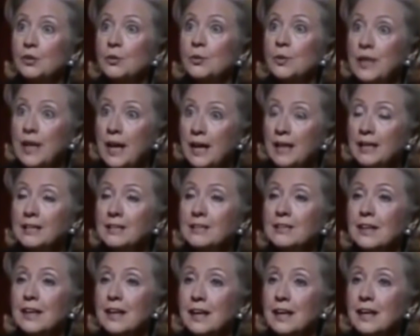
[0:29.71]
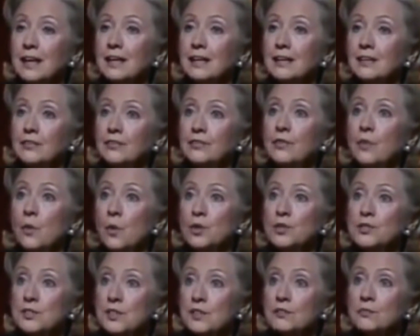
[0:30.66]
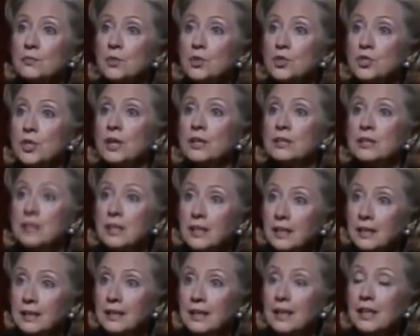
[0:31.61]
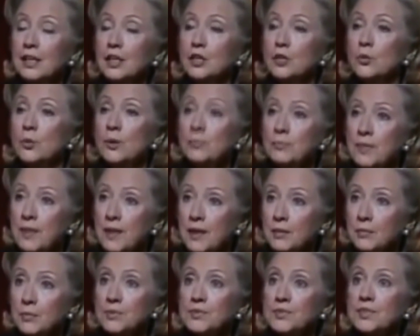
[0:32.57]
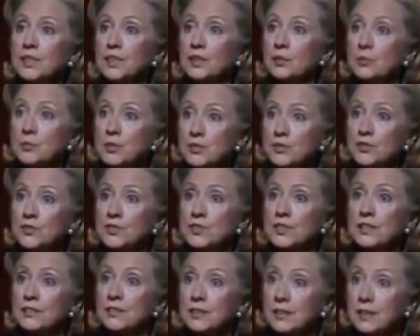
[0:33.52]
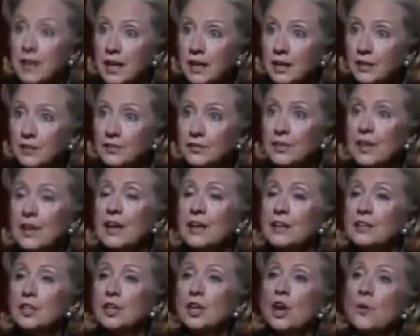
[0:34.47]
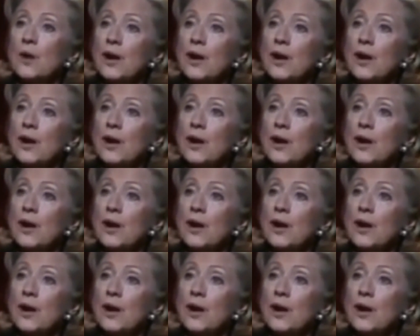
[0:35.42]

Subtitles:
and create a force of Mujahideen, equip them with Stinger missiles and everything else,